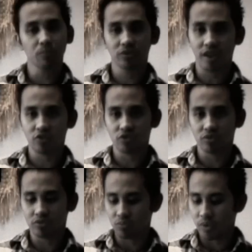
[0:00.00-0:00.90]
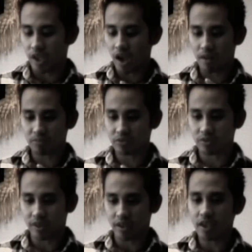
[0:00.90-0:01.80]
potentials when it comes
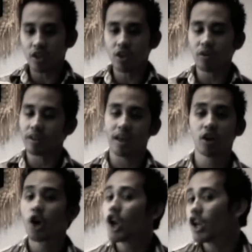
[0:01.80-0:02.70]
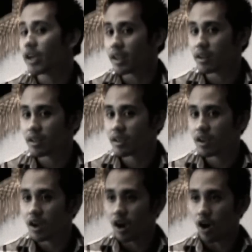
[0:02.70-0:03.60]
to like good looking,
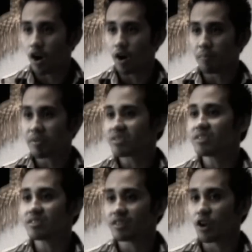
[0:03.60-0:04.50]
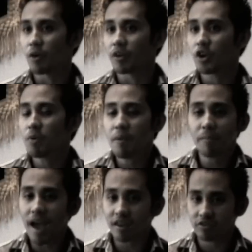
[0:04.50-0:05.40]
or persistent, or could be
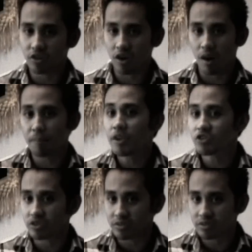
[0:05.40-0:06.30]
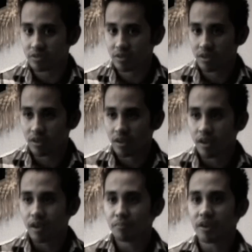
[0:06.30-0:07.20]
passionate or ambitious,
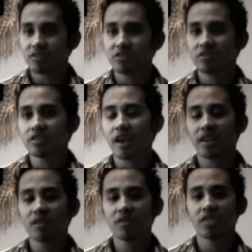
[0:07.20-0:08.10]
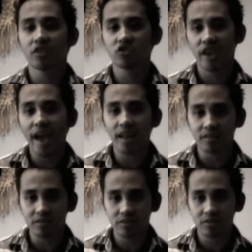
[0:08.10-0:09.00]
but it's just they're not given the
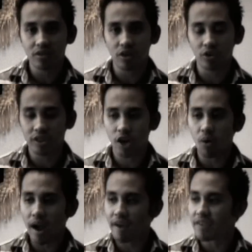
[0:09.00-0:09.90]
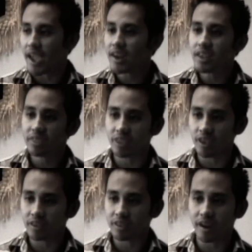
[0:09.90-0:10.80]
chance, or they don't have
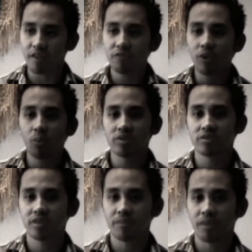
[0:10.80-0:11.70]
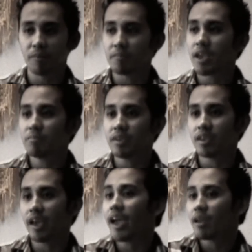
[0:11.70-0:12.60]
anything that influenced them that
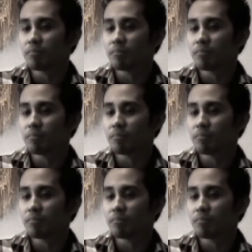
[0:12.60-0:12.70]
maybe